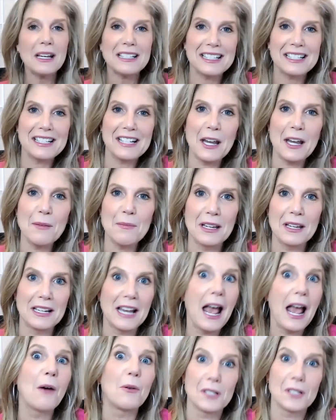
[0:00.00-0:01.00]
a statement
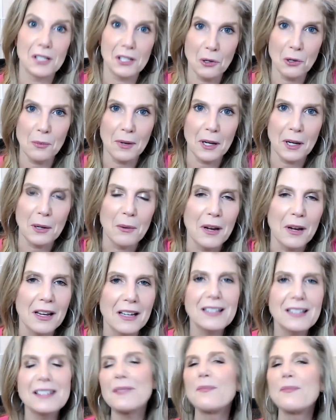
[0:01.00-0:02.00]
now in so many
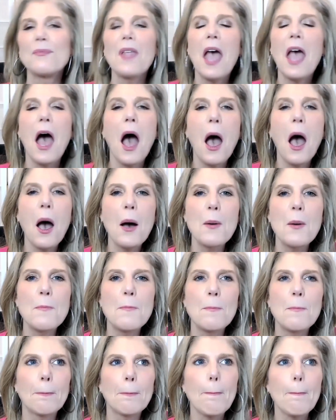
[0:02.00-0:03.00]
ways.
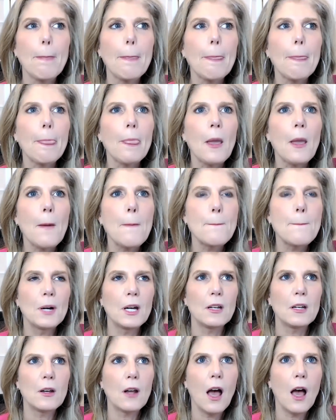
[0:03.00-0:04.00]
I
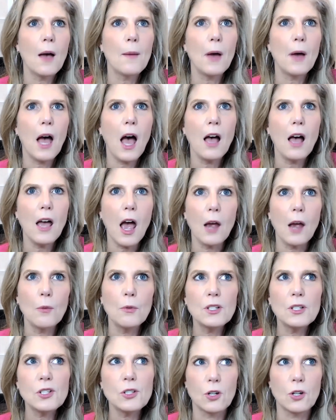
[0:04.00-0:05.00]

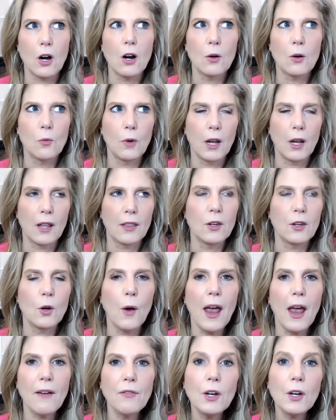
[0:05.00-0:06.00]
will start with,
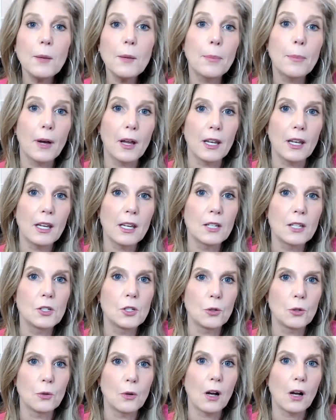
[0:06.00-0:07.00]
everybody can
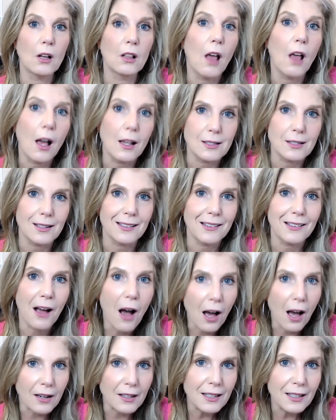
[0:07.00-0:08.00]
do a closet
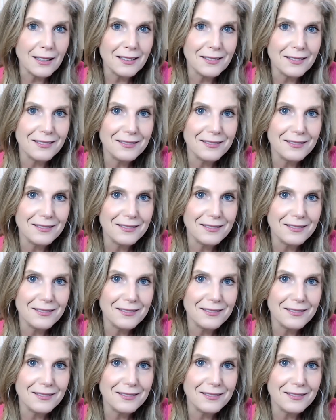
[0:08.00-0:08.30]
audit